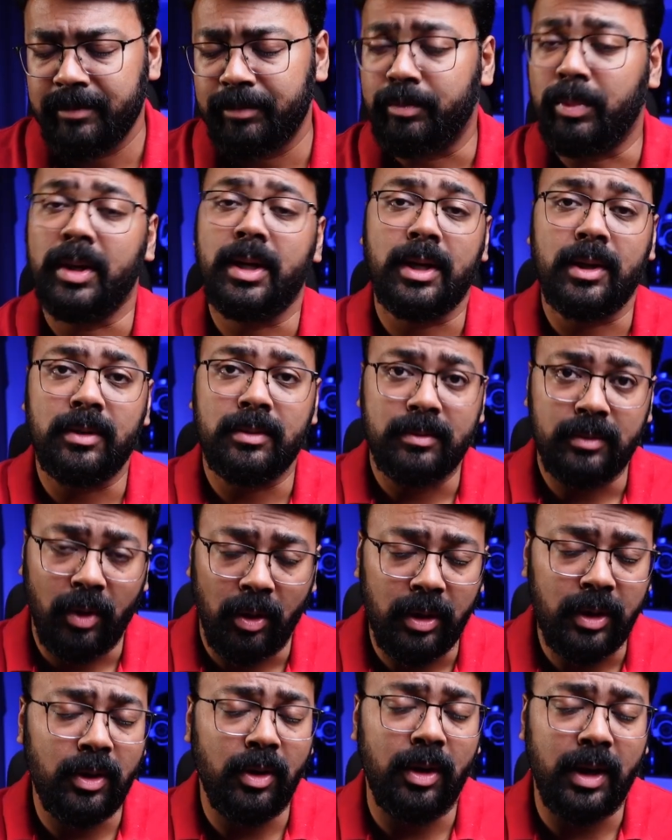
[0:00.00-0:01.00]
But
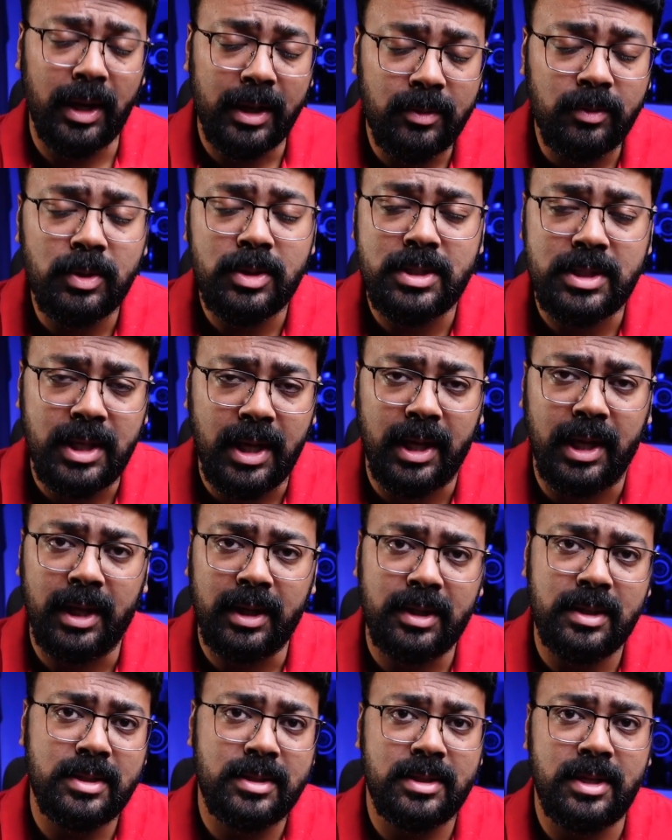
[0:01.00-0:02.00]
all in all, I would say
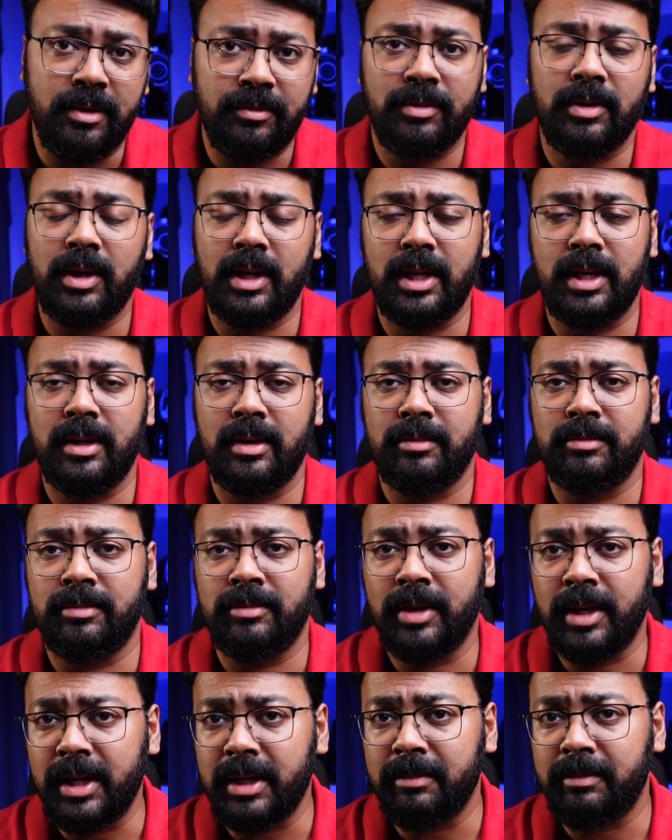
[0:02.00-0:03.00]
it is definitely a
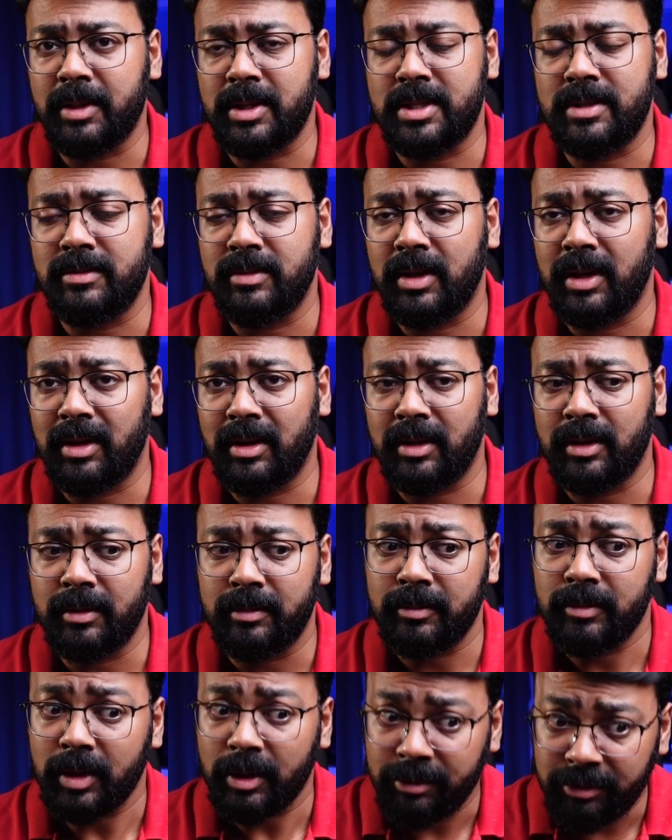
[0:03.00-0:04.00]
very impressive little
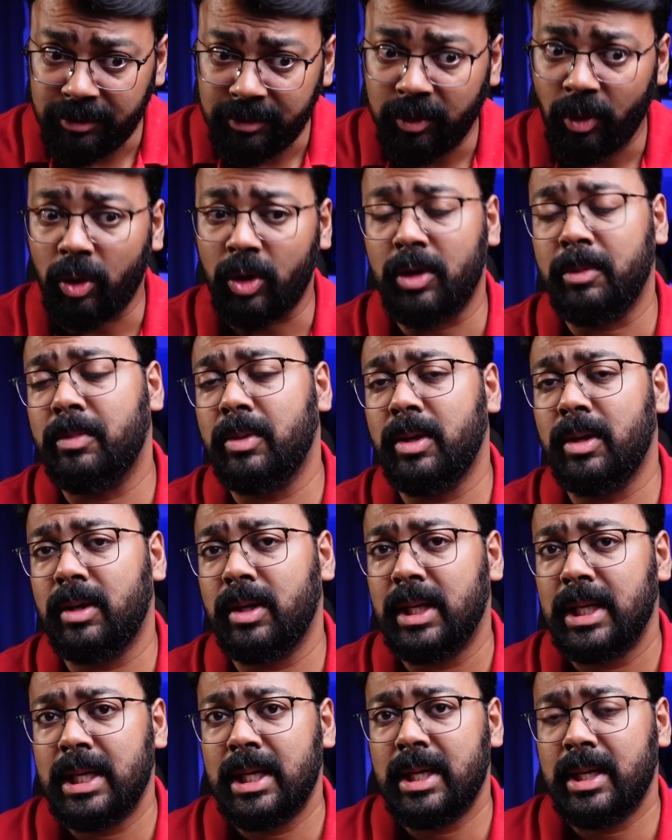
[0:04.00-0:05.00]

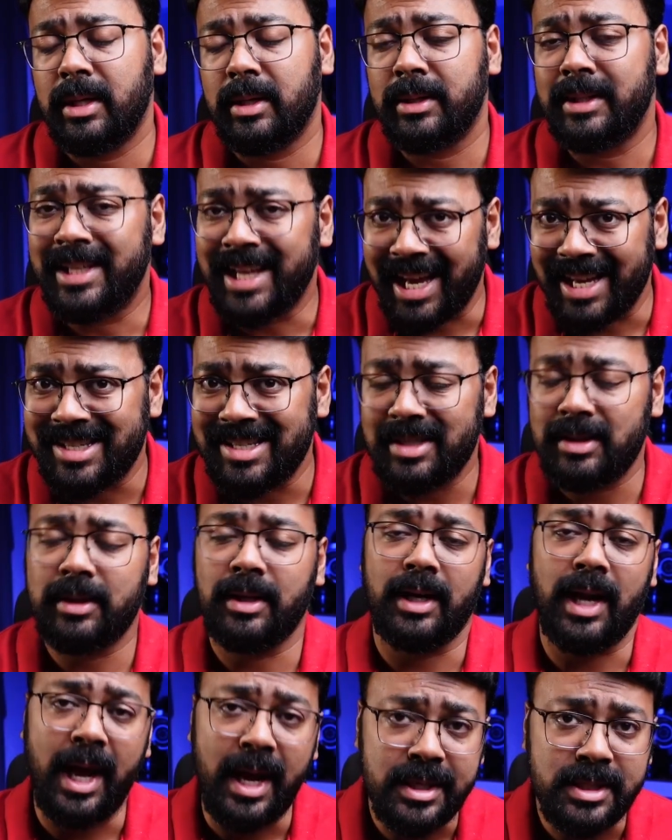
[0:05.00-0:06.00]
affordable gadget
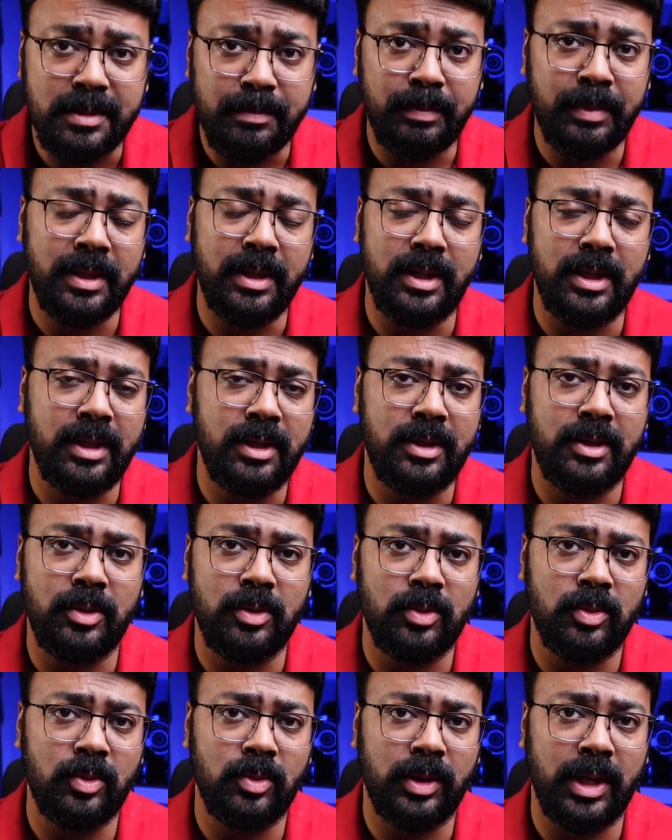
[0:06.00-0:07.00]
that has
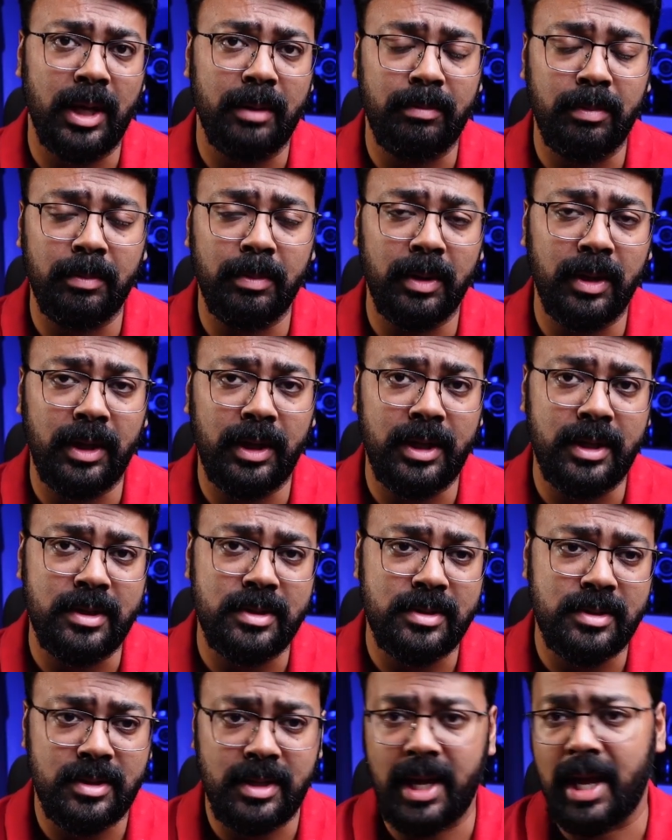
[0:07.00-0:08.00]
PEQ
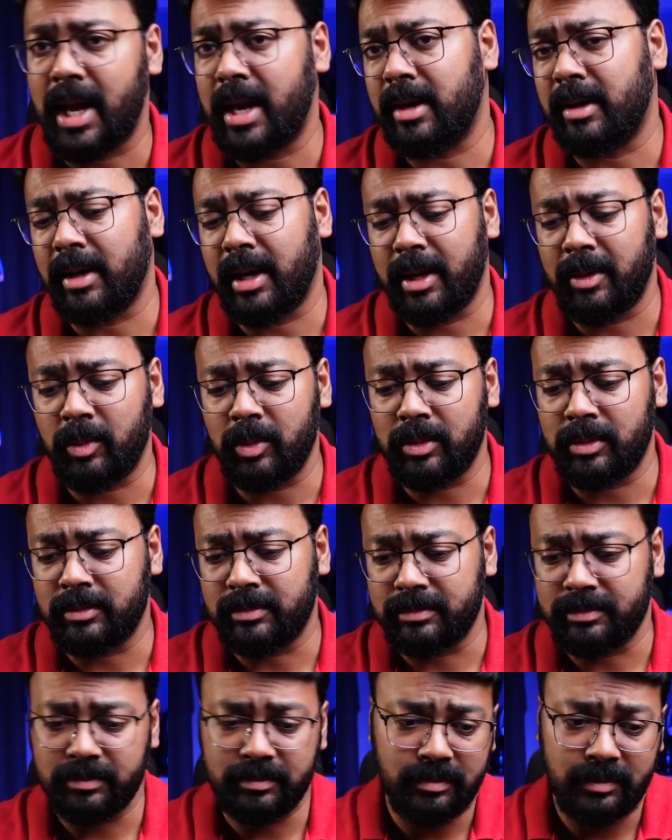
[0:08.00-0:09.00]
capabilities and I would
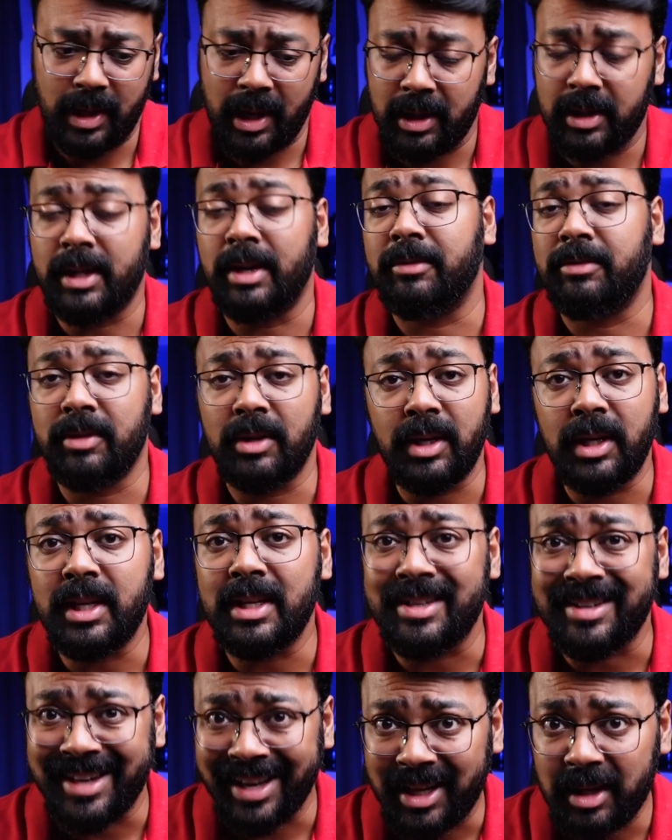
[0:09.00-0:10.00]
I definitely
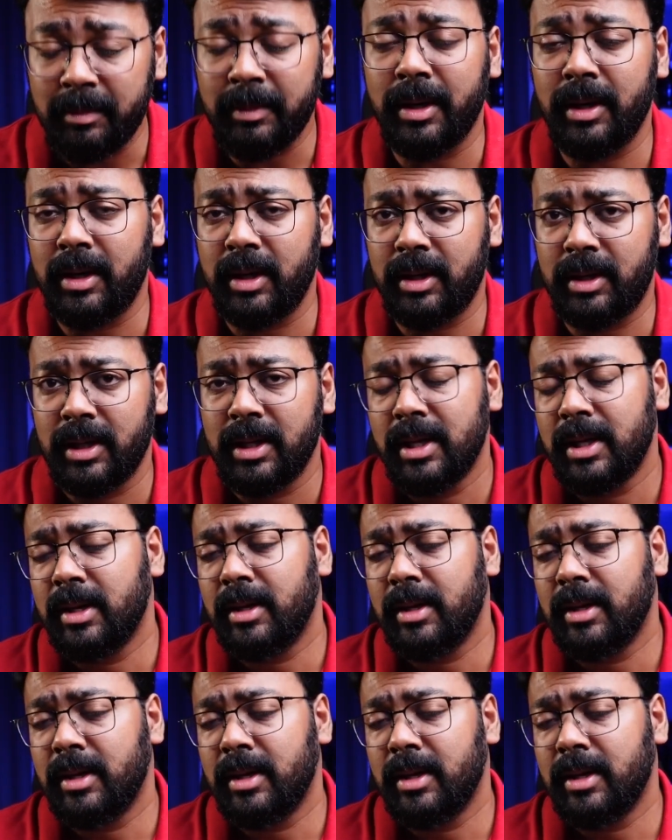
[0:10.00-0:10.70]
recommend it,